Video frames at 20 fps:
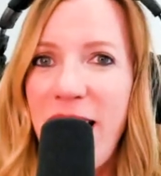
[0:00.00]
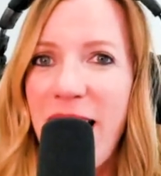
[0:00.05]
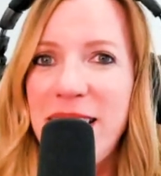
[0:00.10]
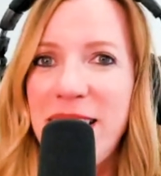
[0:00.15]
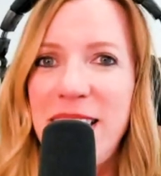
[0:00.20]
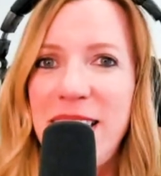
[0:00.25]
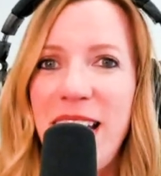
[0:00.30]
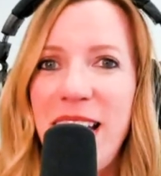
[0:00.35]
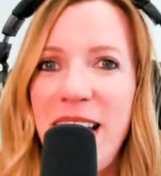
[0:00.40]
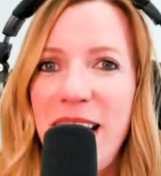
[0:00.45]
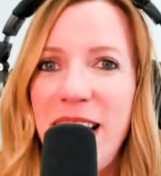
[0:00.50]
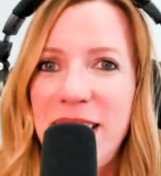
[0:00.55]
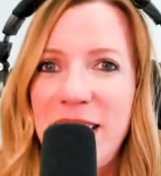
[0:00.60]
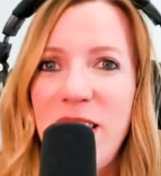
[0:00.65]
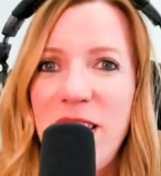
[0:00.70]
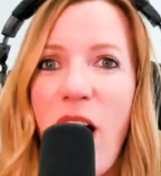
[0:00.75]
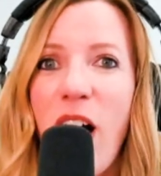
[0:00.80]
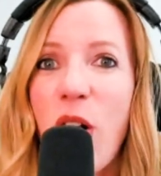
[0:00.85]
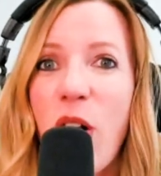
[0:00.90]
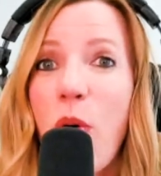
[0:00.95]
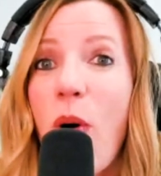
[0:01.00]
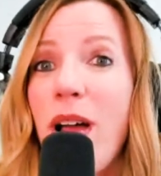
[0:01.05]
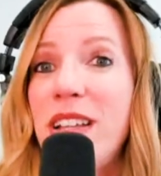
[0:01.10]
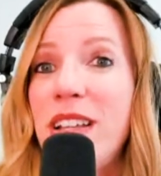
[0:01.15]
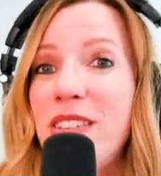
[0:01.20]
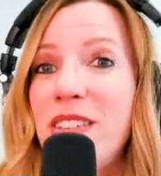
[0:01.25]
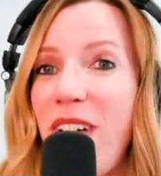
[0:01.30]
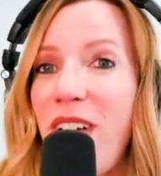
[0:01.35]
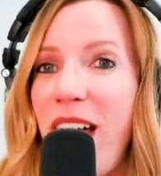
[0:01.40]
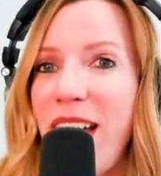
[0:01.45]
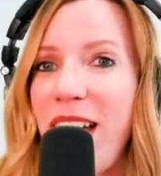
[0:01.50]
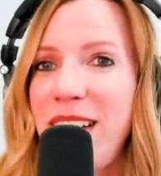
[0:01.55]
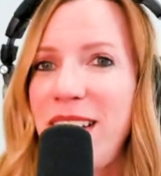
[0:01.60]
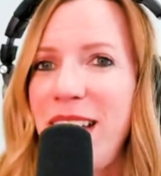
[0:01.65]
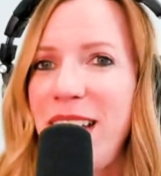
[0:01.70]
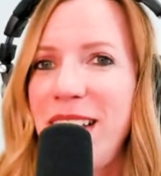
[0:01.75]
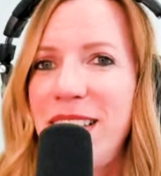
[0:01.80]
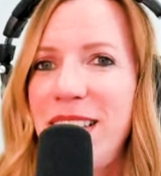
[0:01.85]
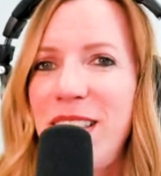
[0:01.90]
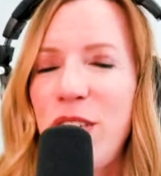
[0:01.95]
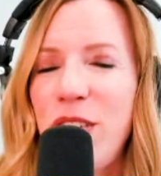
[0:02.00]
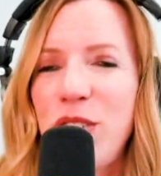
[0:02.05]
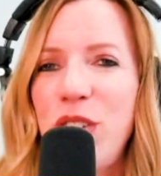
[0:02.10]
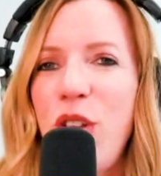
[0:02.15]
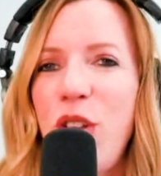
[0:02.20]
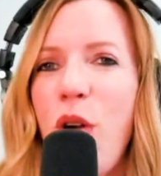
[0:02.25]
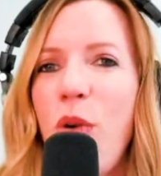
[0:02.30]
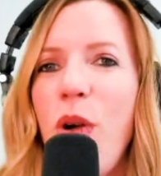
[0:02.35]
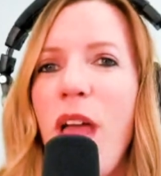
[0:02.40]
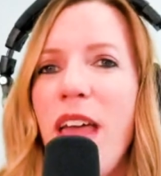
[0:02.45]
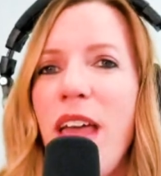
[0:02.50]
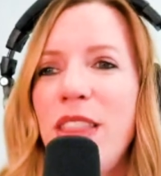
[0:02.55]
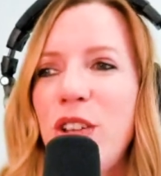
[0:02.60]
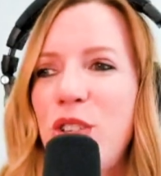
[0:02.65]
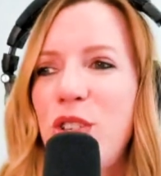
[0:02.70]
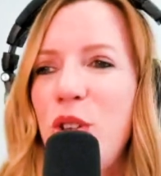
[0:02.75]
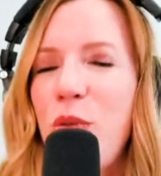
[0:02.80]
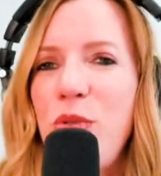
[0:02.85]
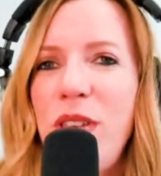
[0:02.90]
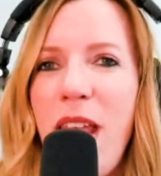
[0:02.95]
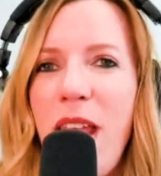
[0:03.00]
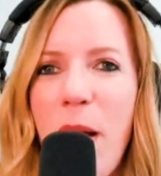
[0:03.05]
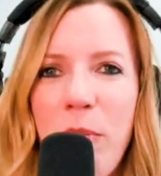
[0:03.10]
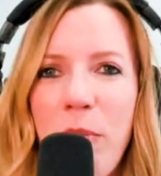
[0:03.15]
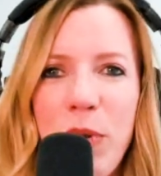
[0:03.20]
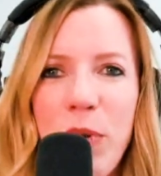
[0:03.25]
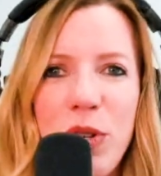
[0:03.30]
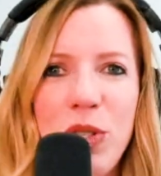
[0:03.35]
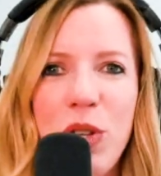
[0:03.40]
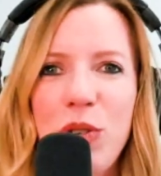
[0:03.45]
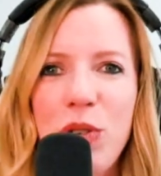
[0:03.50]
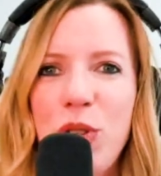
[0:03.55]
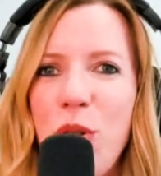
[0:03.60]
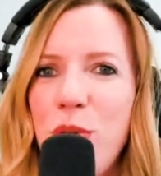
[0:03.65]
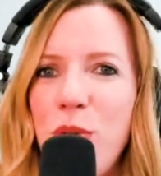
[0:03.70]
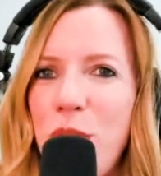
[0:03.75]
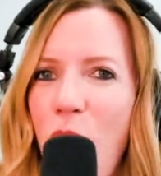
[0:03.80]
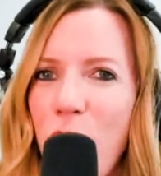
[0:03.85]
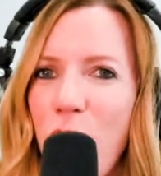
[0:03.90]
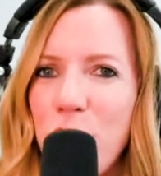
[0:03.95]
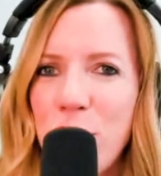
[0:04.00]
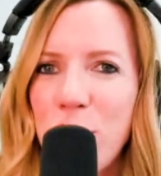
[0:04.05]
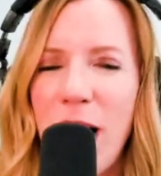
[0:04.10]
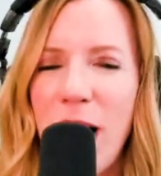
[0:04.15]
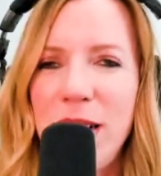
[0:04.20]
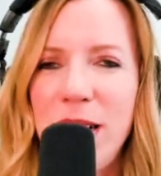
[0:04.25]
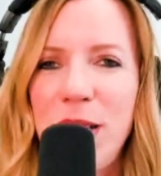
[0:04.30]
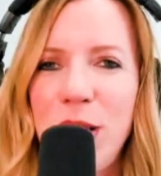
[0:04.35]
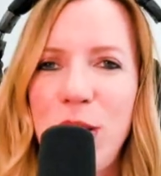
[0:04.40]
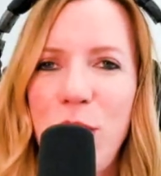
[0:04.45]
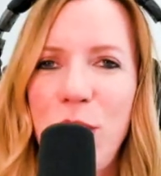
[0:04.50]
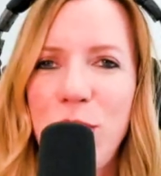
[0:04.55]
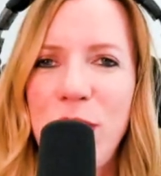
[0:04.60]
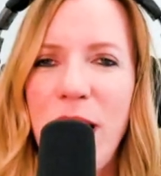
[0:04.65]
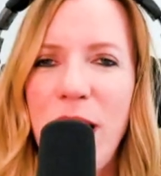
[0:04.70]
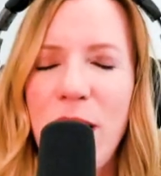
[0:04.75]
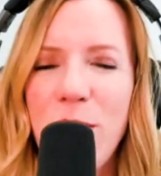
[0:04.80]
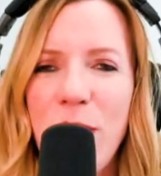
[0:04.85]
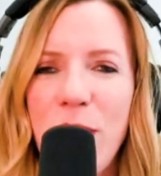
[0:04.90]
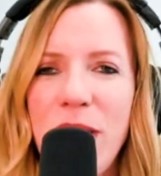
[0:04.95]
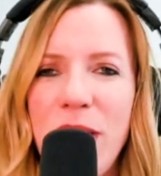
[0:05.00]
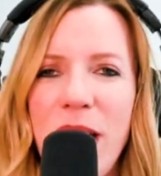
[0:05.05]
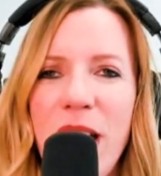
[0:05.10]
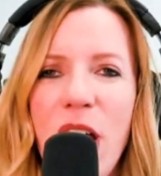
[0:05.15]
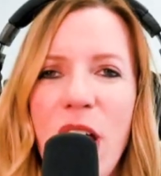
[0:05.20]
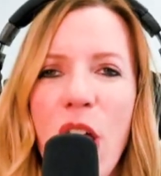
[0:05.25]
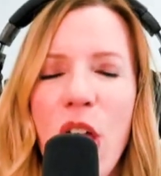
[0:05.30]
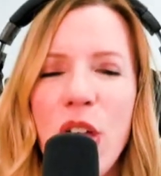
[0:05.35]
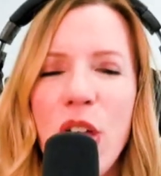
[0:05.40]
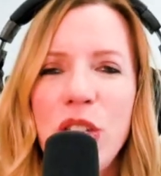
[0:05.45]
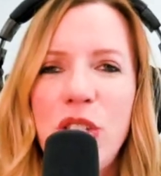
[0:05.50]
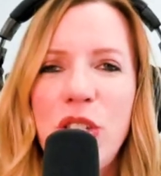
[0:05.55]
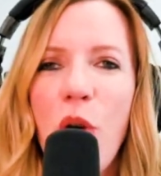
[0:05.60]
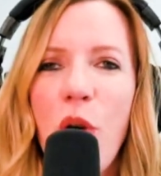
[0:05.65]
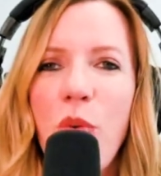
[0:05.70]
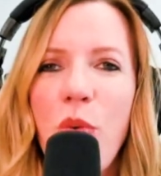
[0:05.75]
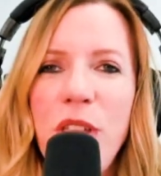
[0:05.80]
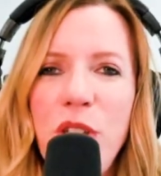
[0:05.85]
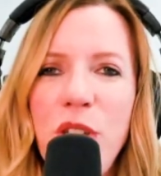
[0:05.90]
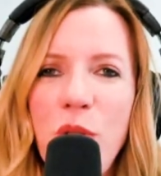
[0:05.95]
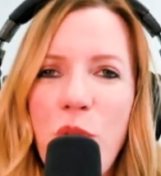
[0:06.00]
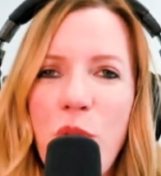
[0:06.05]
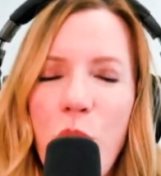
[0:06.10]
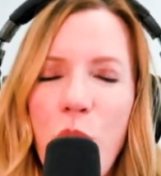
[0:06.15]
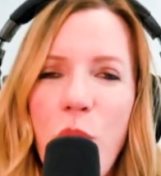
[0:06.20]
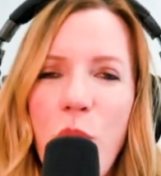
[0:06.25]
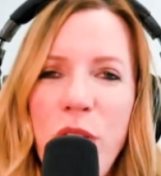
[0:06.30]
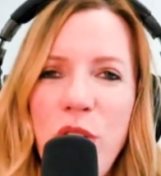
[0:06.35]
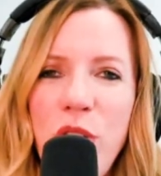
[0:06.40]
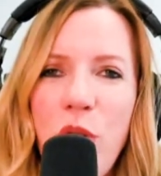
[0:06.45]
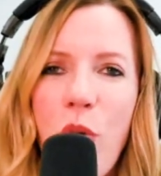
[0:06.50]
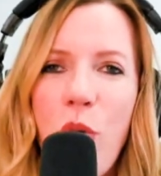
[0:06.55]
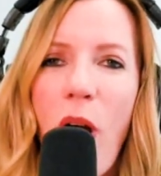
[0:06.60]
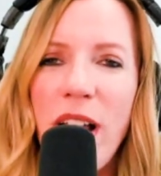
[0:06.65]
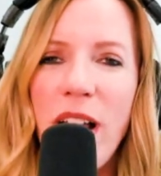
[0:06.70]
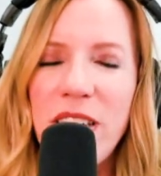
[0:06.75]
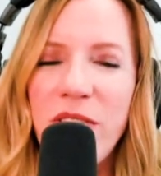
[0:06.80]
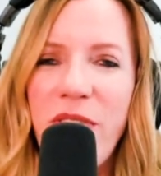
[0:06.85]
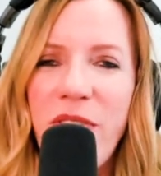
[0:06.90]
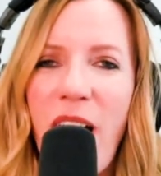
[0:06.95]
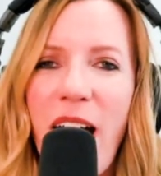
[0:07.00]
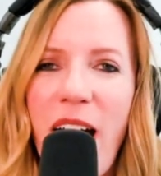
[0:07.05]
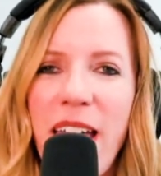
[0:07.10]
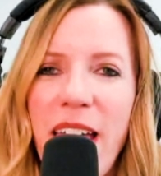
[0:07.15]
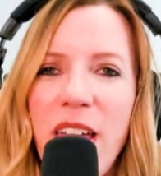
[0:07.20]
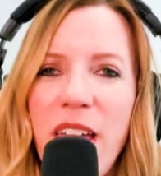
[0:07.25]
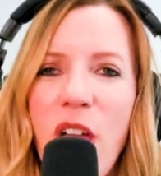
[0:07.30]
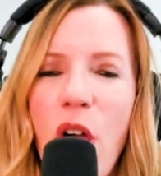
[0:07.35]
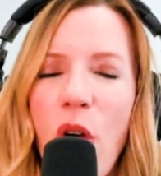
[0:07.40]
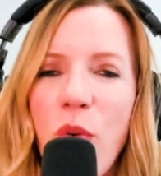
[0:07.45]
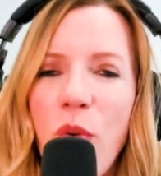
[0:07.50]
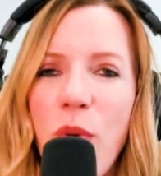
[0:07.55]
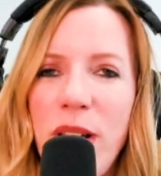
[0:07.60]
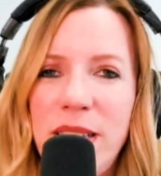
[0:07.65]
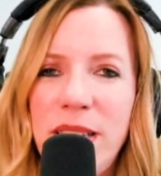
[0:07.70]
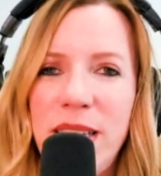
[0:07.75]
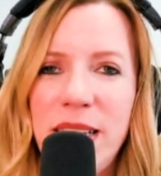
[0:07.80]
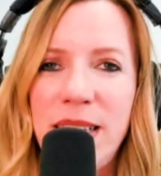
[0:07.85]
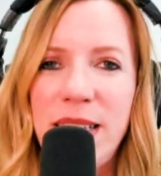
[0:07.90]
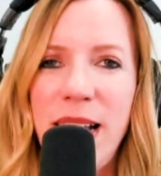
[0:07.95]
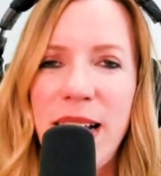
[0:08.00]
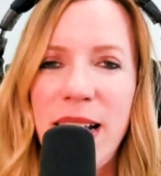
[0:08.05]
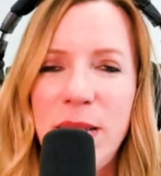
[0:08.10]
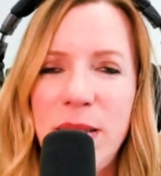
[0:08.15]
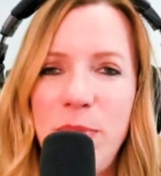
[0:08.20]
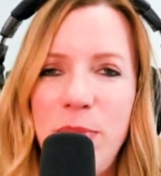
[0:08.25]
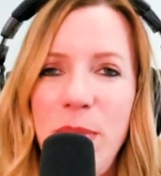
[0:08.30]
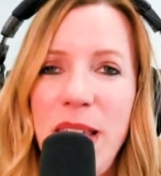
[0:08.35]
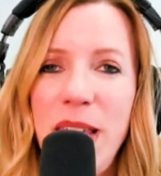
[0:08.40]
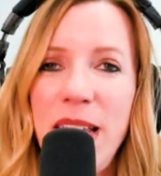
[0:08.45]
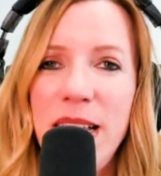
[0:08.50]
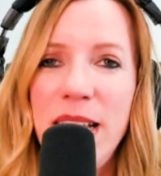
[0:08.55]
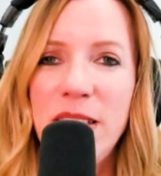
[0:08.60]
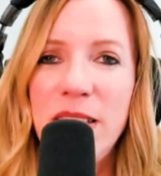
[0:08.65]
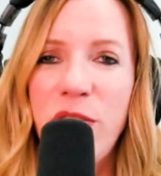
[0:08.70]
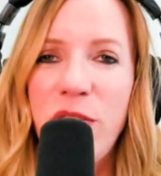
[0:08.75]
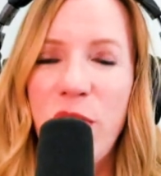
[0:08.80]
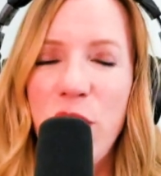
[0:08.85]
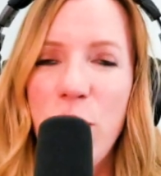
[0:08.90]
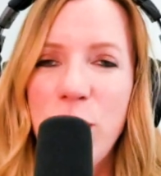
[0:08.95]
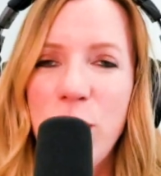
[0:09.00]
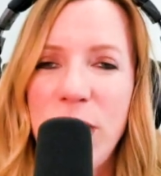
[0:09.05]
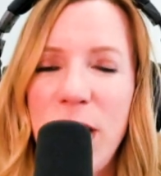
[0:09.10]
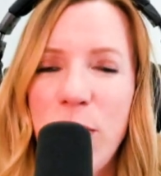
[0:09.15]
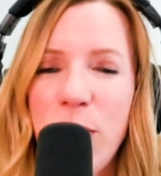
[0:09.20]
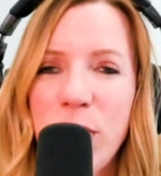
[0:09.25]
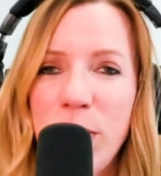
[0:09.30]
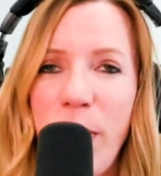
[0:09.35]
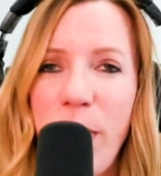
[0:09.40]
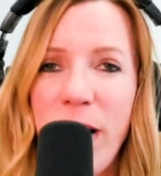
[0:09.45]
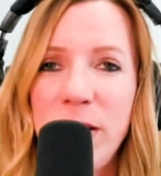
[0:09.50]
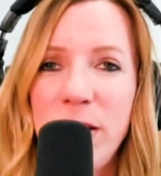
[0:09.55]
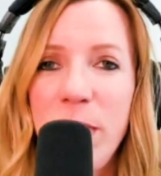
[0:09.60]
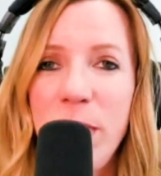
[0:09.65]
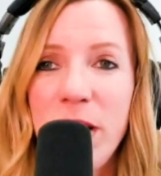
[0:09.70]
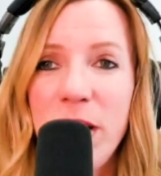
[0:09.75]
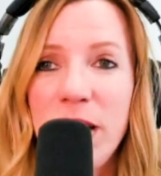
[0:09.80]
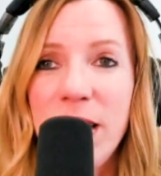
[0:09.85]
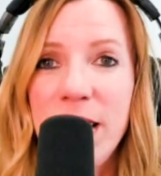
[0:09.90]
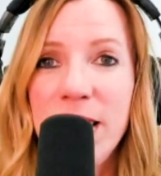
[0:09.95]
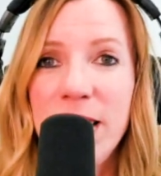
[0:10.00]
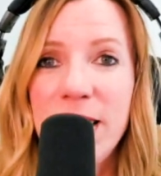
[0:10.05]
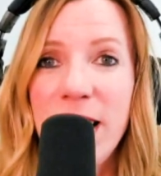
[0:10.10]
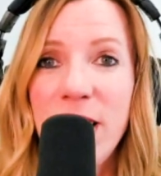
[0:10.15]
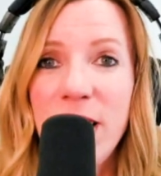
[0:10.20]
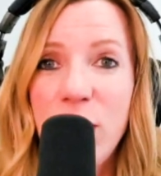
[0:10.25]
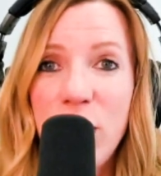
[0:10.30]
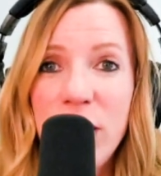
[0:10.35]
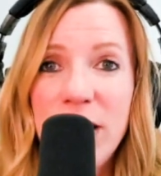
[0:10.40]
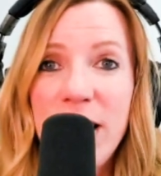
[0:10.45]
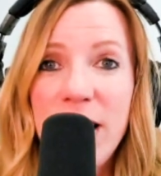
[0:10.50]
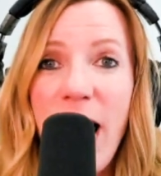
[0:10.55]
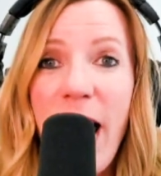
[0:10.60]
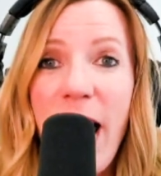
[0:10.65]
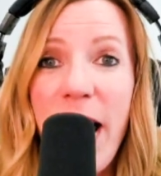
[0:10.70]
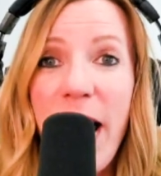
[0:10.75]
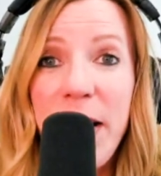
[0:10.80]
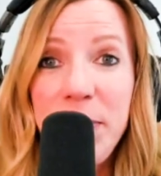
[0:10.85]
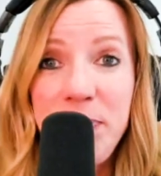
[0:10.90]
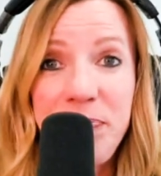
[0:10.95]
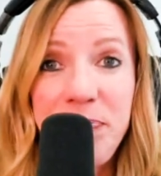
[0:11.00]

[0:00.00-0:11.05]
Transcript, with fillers: that's it. It's not quantified. Yeah. There's no numbers, there's no dollar signs associated with it. So when you quantify what success means for those key responsibilities, it should say,